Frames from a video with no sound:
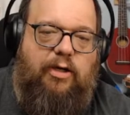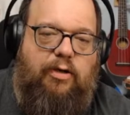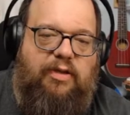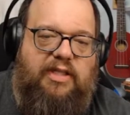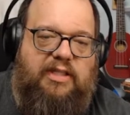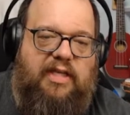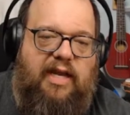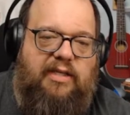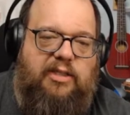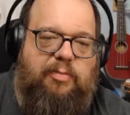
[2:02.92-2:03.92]
this
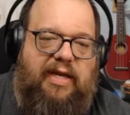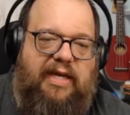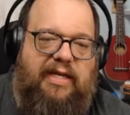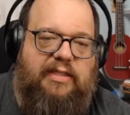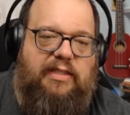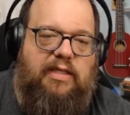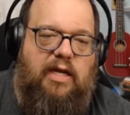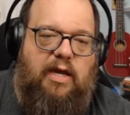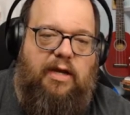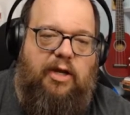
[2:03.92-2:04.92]
kind of space.
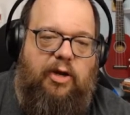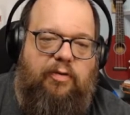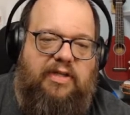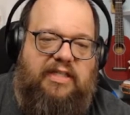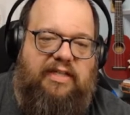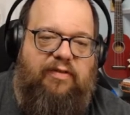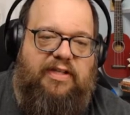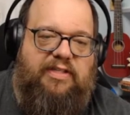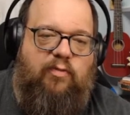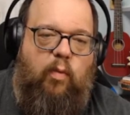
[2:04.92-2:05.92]
The
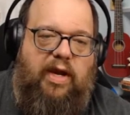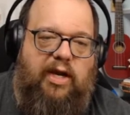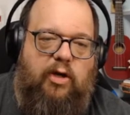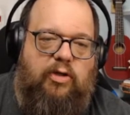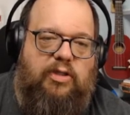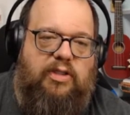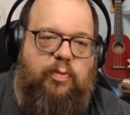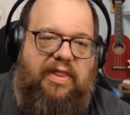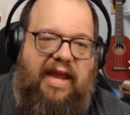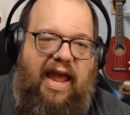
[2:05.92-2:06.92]
defensive wingers,
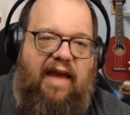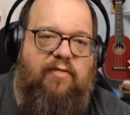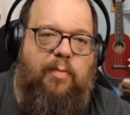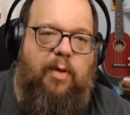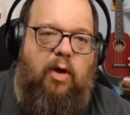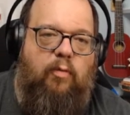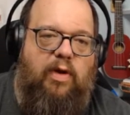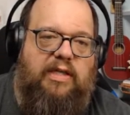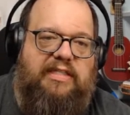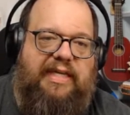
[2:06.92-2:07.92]
when they have the ball,
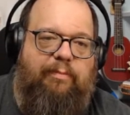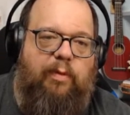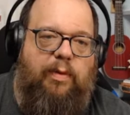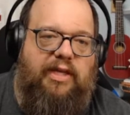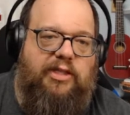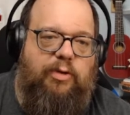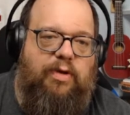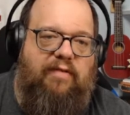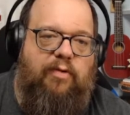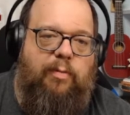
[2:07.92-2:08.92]
run deep, but when they don't
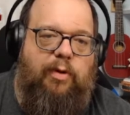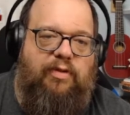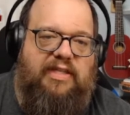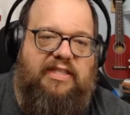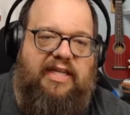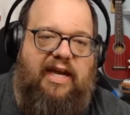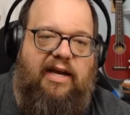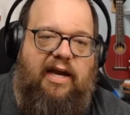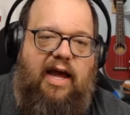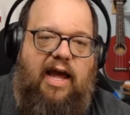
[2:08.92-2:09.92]
have the ball, they stay
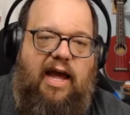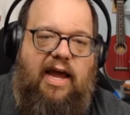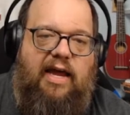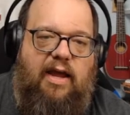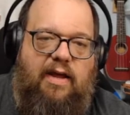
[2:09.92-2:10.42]
kind of high.